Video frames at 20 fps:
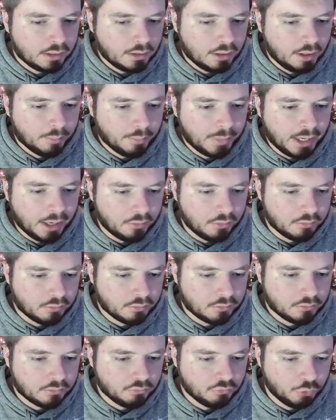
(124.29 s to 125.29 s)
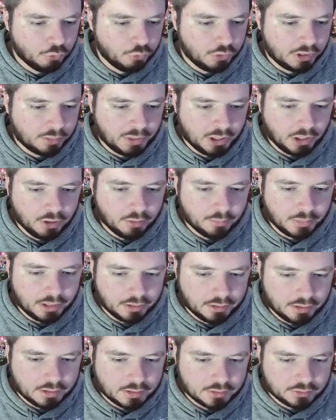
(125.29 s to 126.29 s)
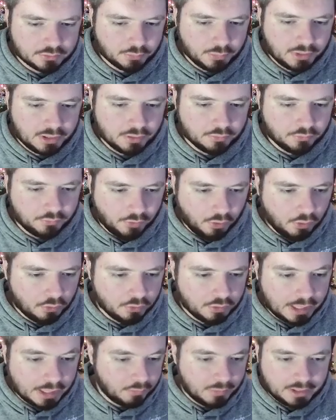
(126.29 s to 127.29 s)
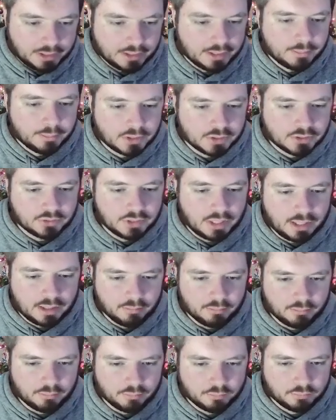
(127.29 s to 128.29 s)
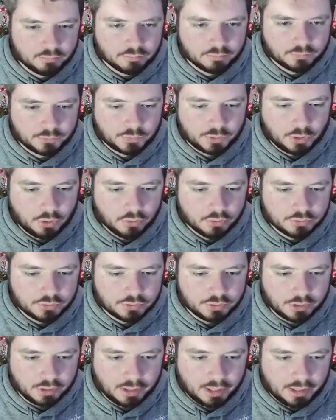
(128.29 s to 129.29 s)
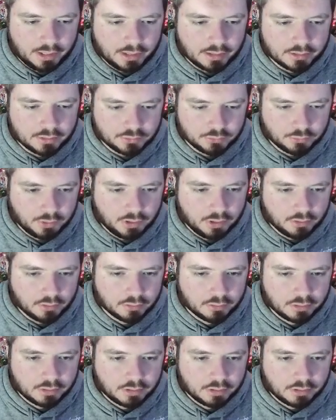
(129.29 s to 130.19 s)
about Runic Pyramid is we can vault and we keep the same cards in our hand as well.